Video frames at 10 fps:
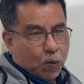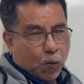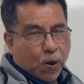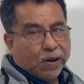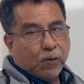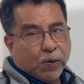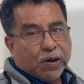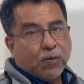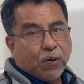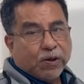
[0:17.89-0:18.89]
One
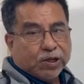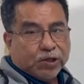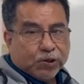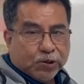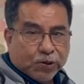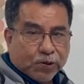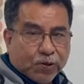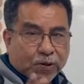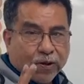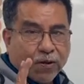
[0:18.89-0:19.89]
way we're going to do
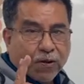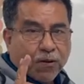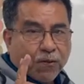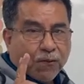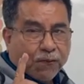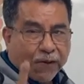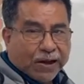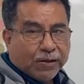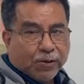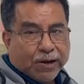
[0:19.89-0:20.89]

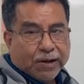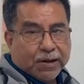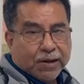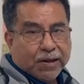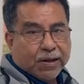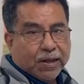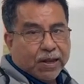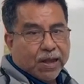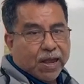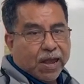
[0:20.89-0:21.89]
factoring,
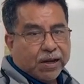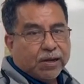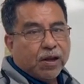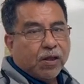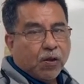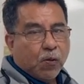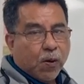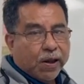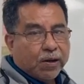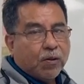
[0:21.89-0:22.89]
and the other
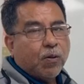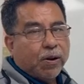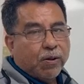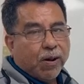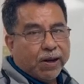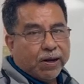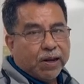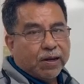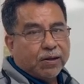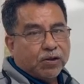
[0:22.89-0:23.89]
one
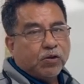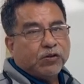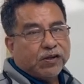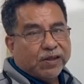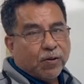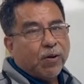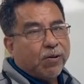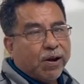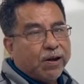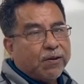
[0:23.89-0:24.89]
quadratic using the
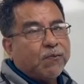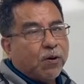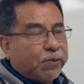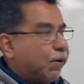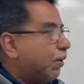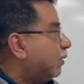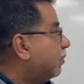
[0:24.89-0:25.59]
quadratic formula.